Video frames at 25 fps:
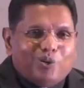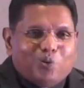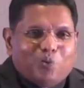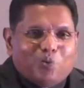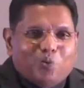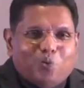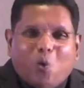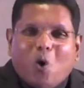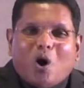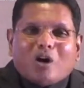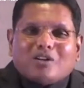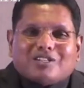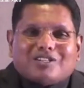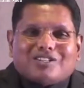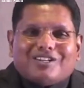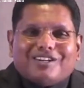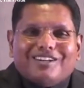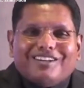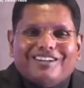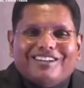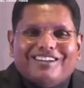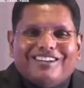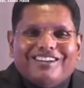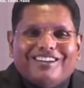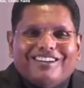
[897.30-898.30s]
What
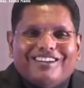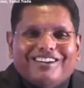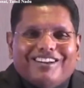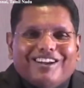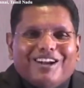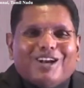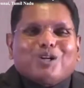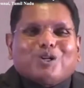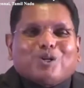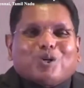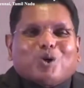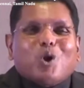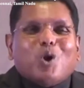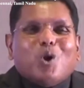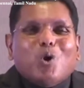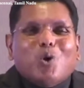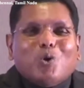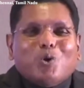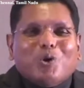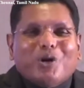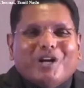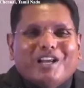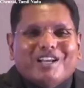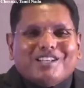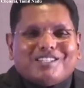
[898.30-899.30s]
a
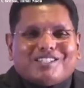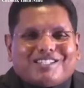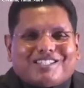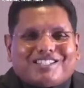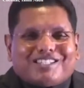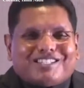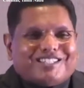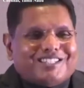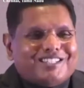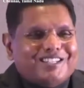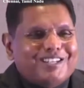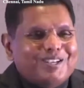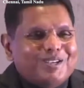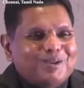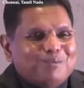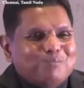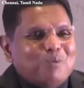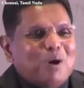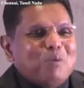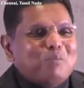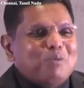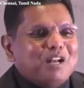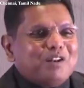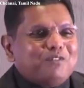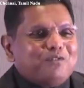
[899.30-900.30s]
glorious
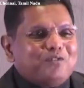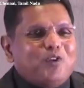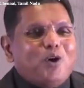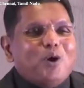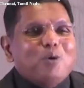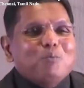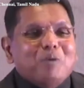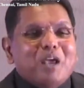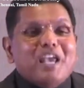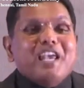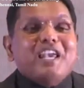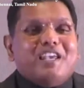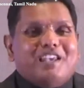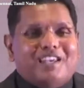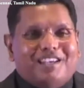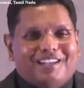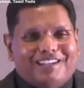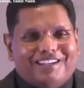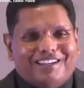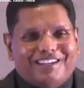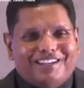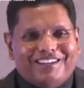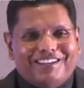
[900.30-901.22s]
moment for me